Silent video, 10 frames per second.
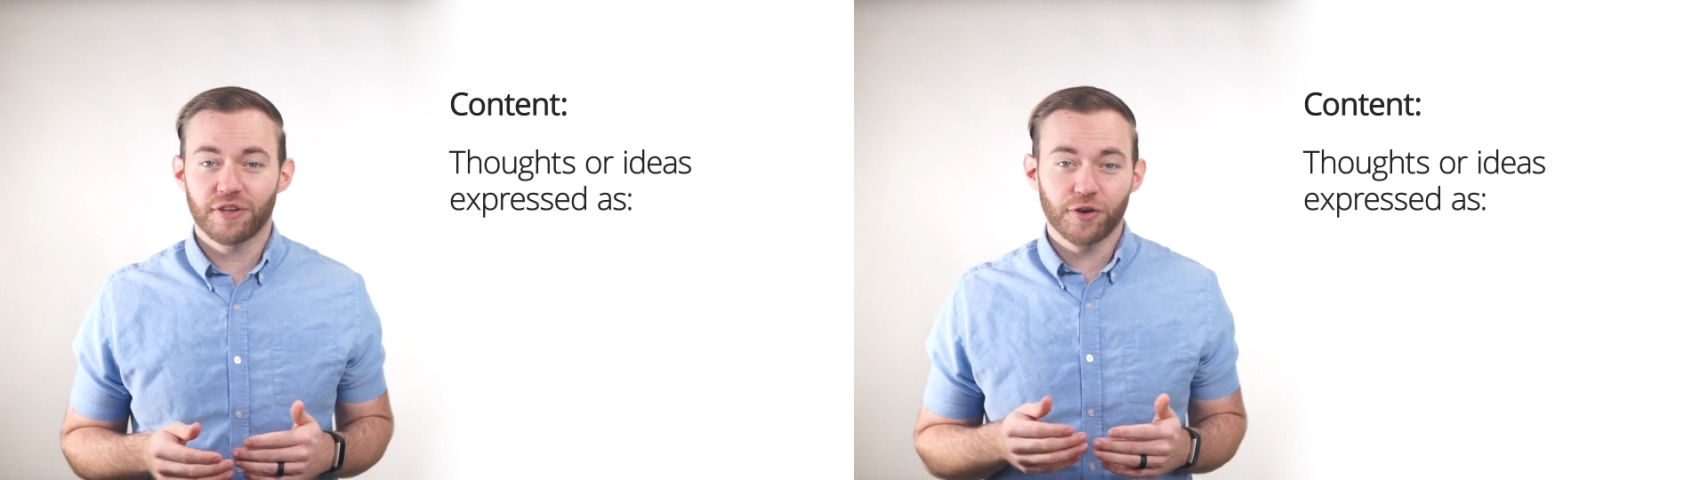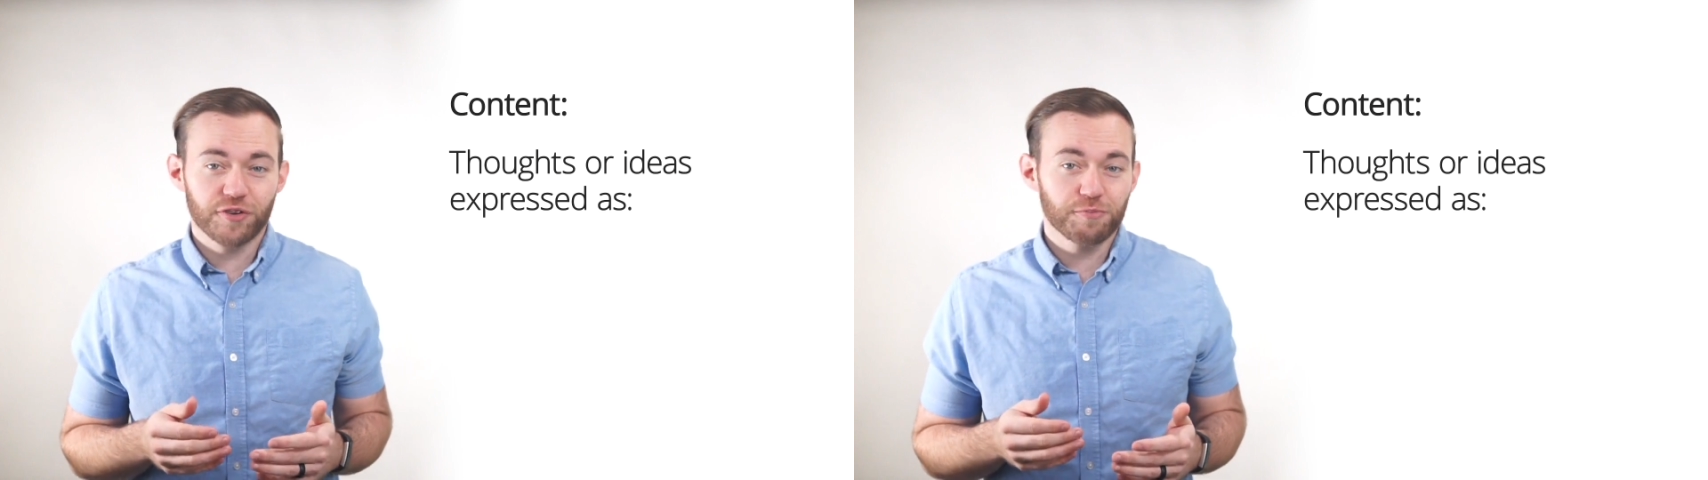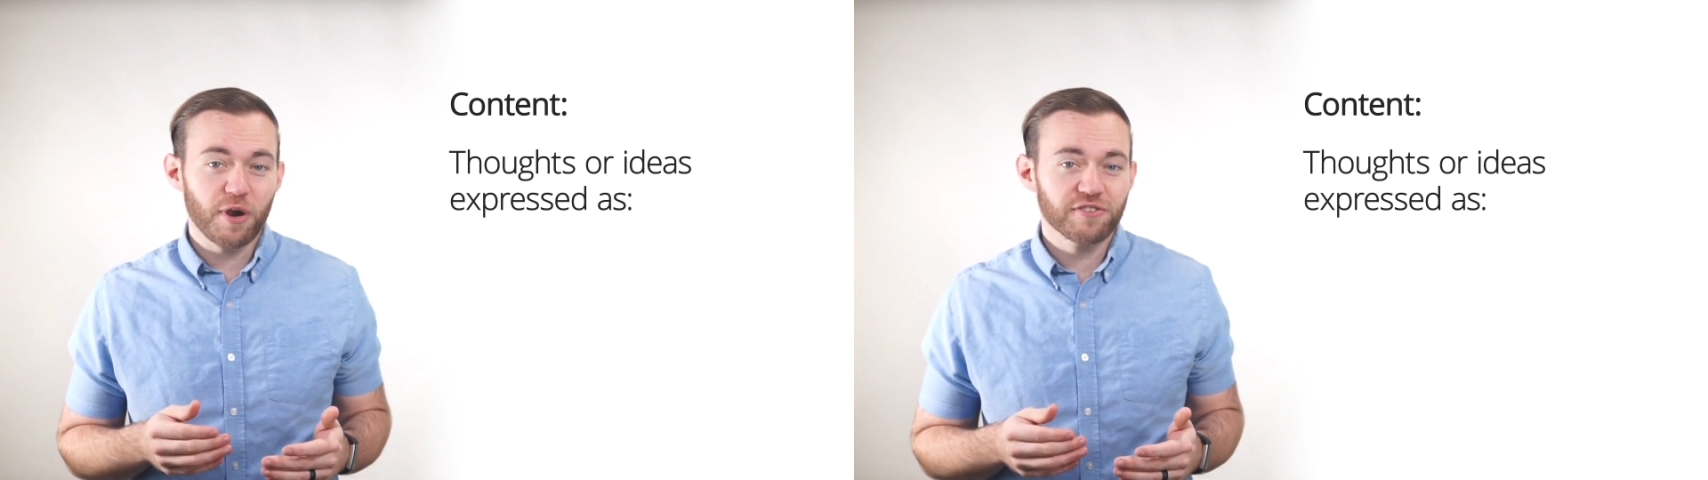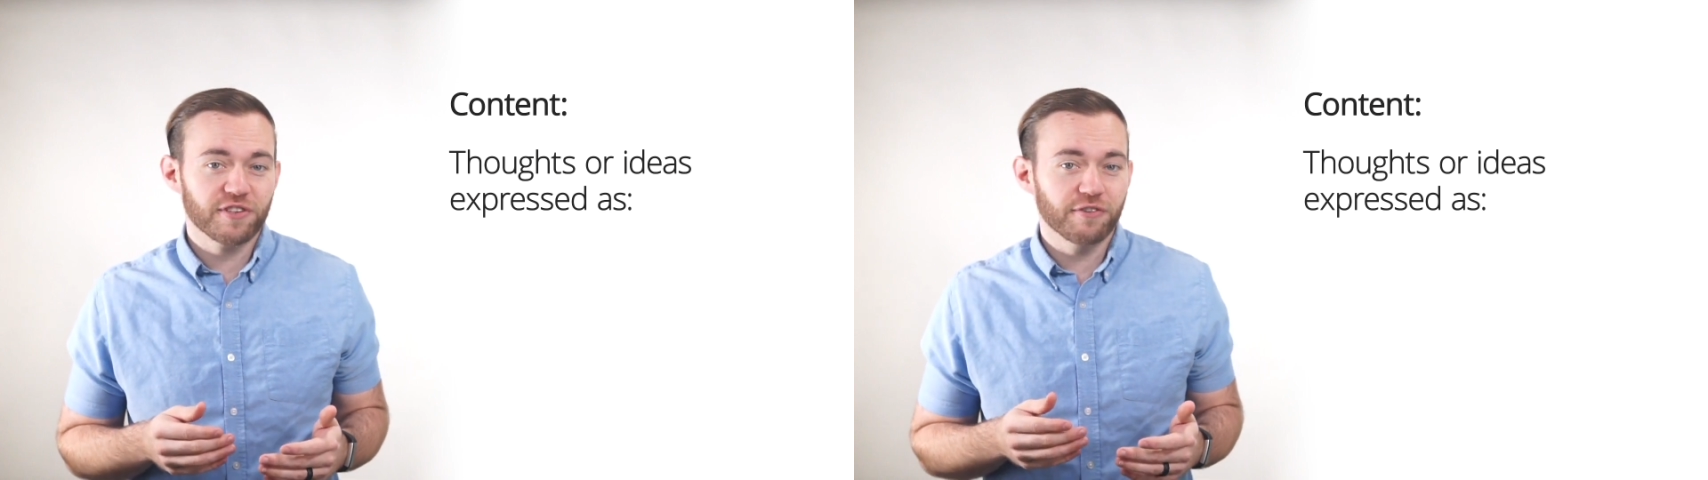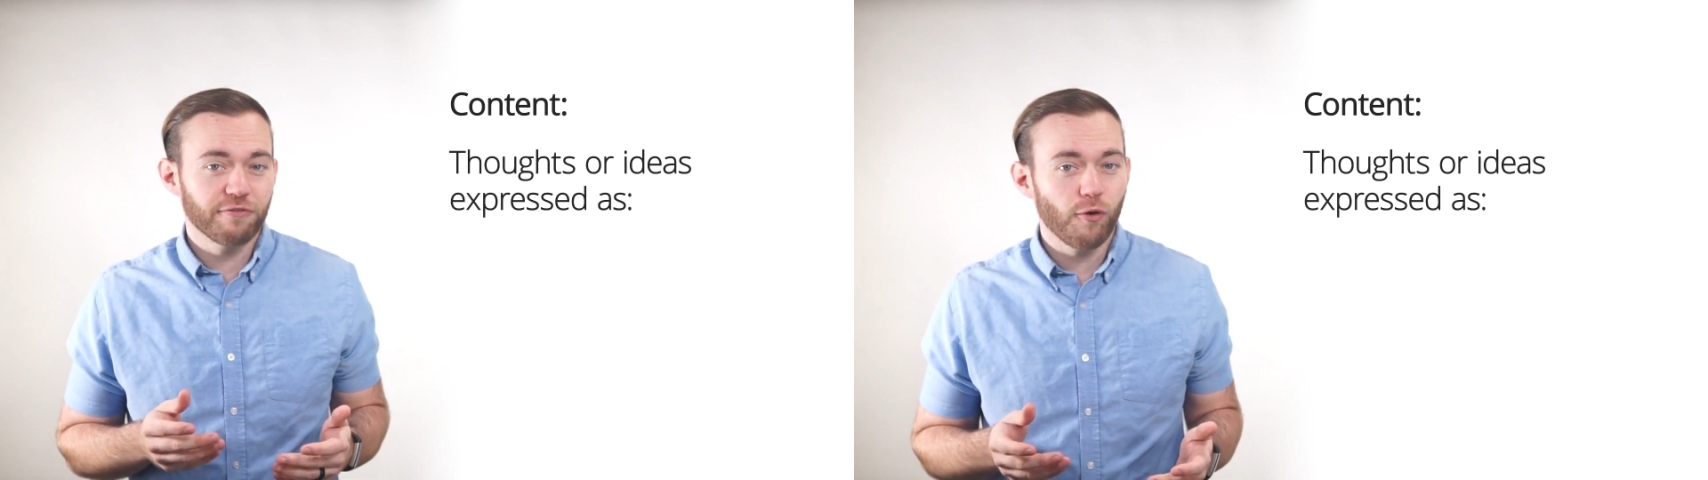that are
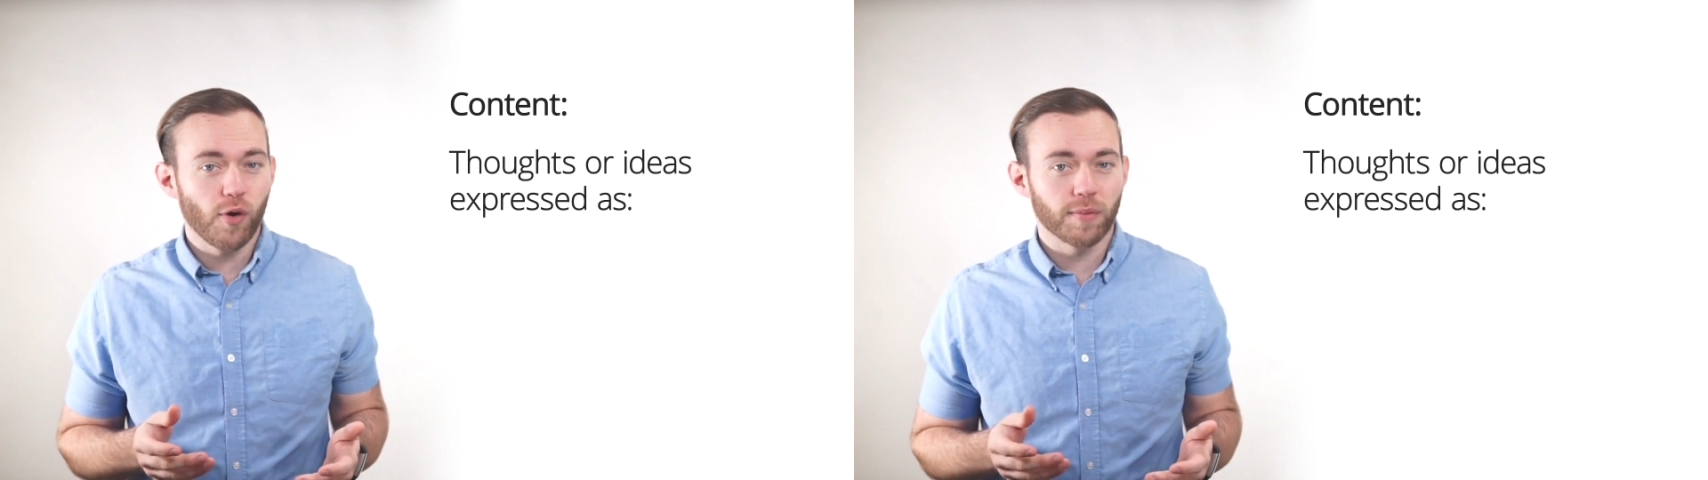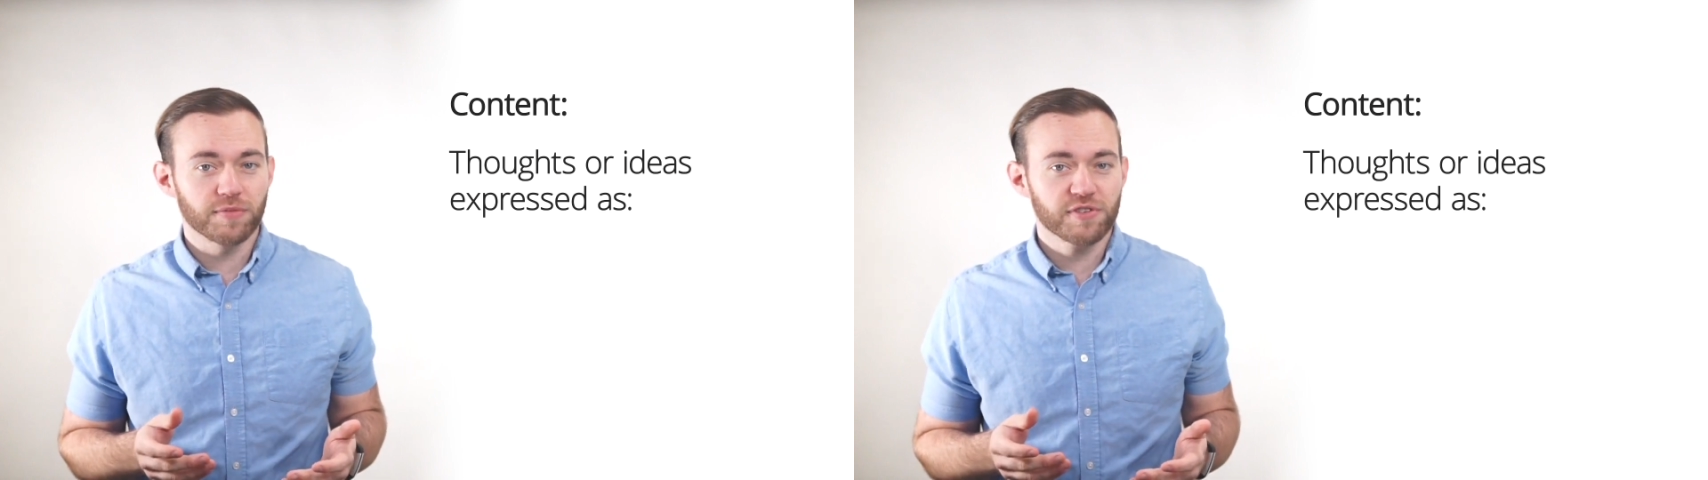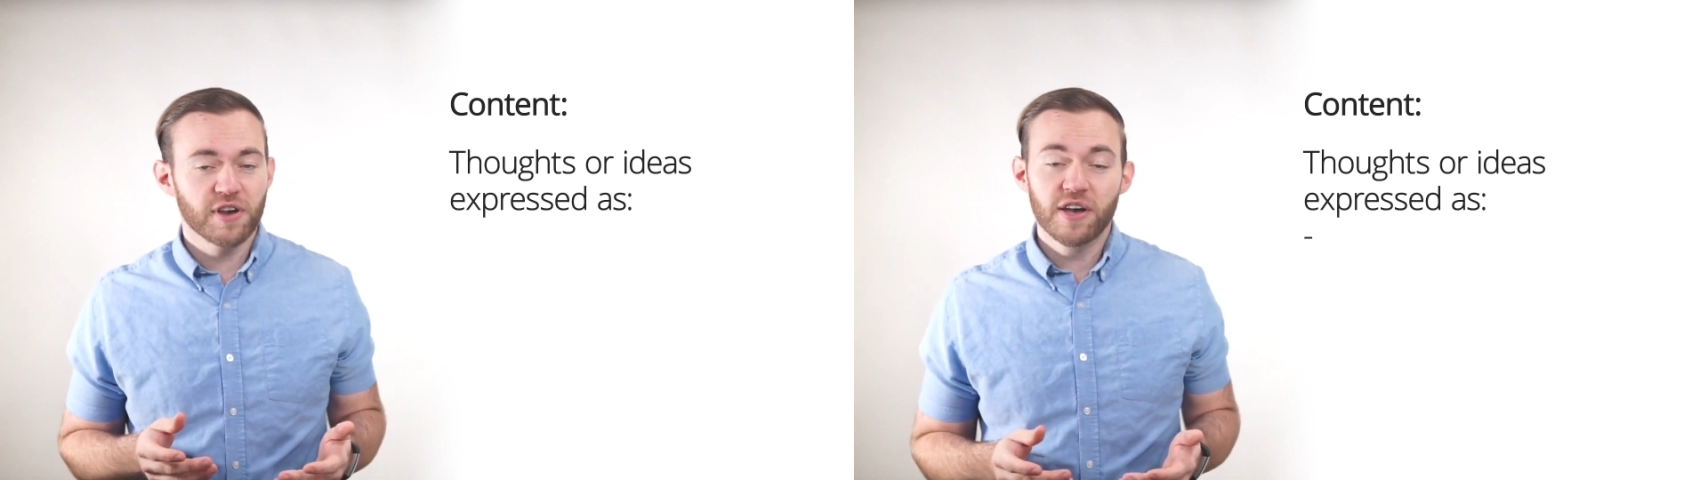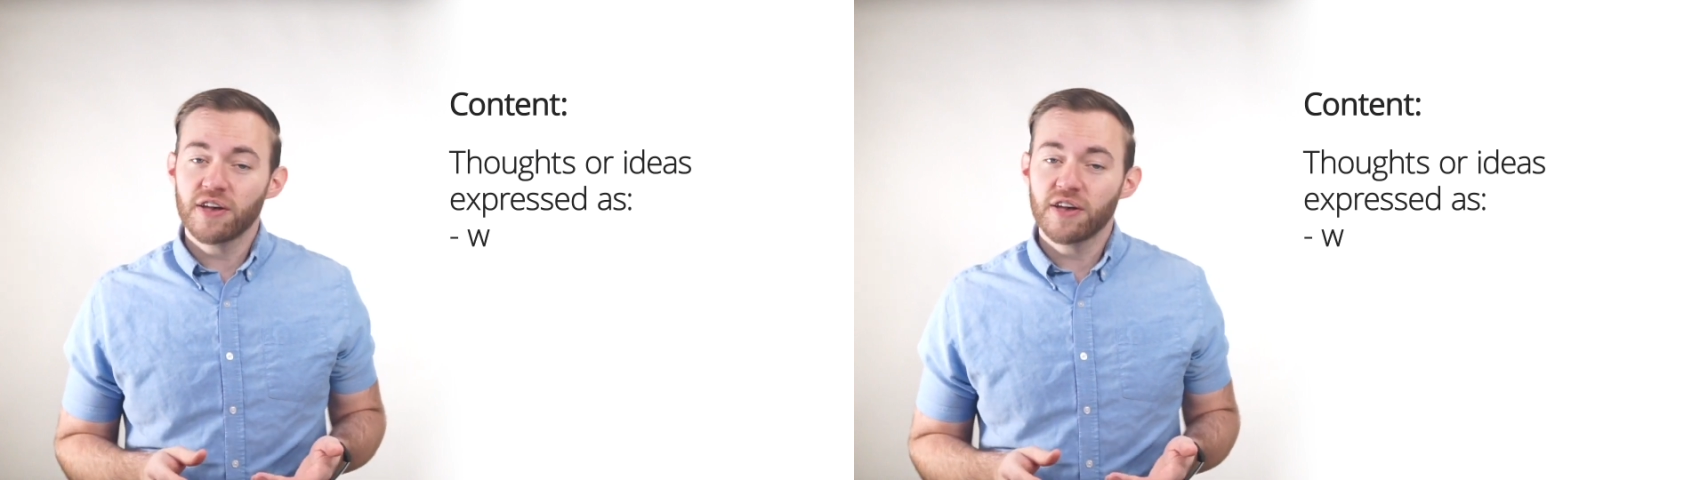expressed in forms,